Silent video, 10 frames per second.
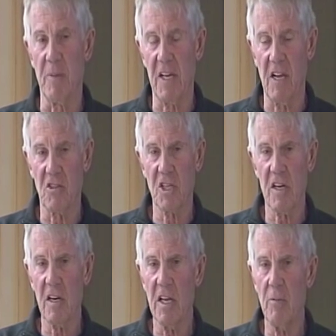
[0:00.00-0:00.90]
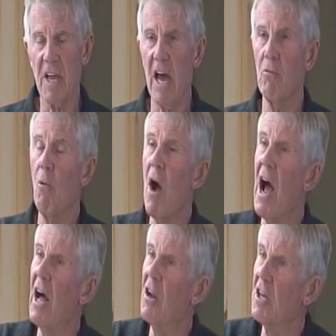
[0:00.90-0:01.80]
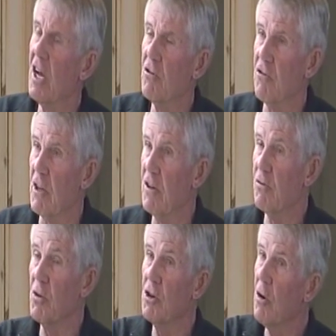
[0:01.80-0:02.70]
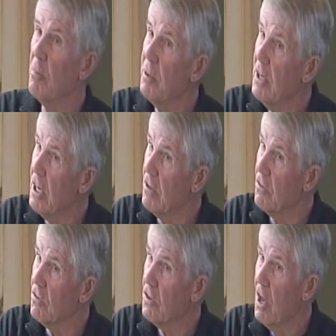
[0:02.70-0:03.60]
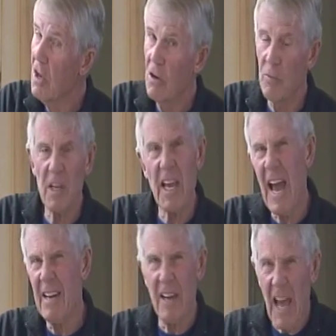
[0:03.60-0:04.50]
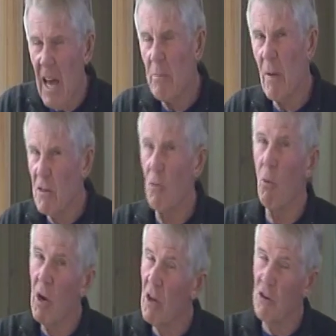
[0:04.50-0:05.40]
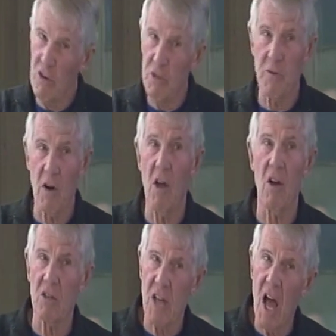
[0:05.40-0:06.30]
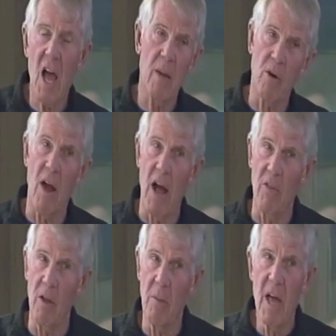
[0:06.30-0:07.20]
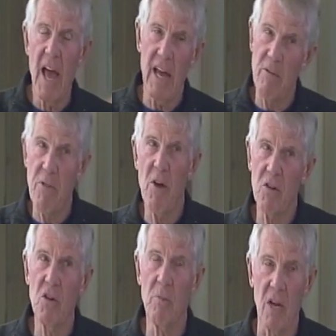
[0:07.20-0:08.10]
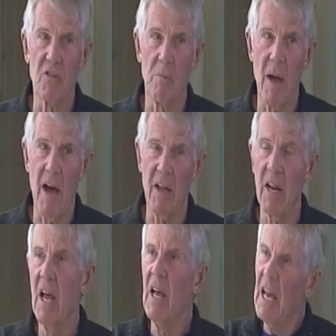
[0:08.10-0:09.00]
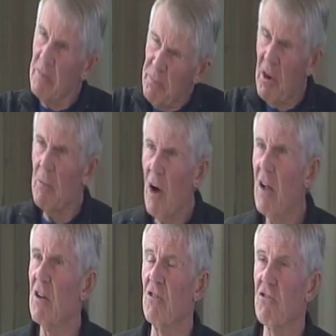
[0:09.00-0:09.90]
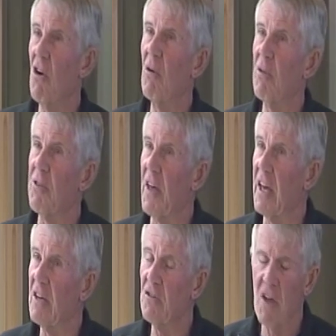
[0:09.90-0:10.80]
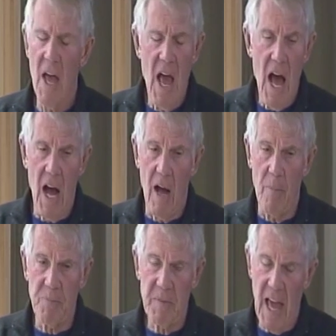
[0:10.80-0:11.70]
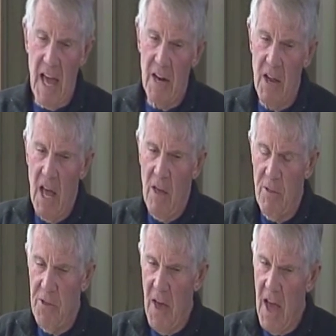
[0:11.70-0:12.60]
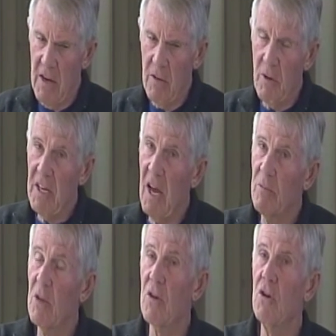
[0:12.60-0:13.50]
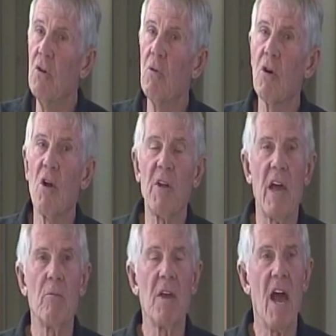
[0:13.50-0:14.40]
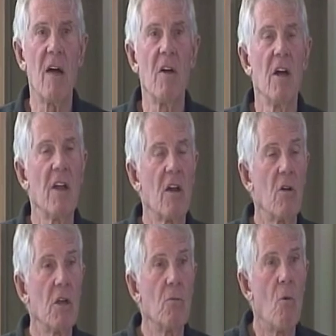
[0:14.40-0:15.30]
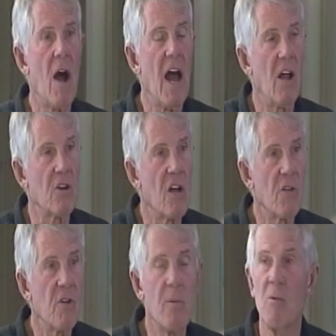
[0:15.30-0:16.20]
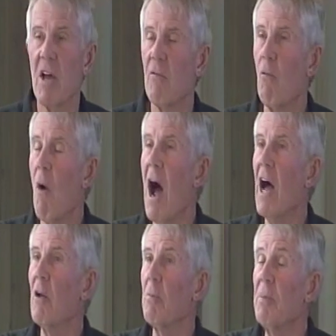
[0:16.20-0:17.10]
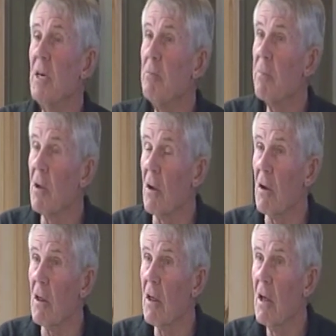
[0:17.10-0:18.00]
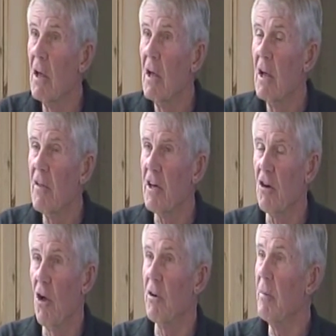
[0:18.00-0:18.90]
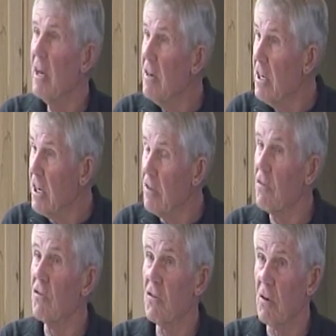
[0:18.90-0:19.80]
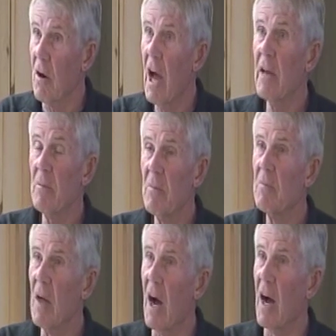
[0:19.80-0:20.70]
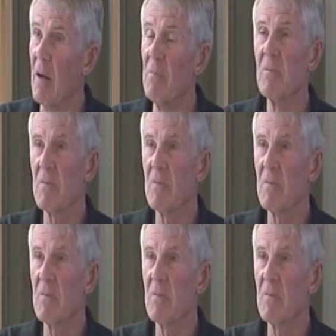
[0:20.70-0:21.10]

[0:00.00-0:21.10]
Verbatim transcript: because suddenly we had wild country. These were Europeans who really hadn't had much wilderness for a long time around them, hadn't thought too much about it, had pretty well controlled things. Um, and then we come to the New World and we have not only wild country, but we have wild people. They called them Indians, right? Uh,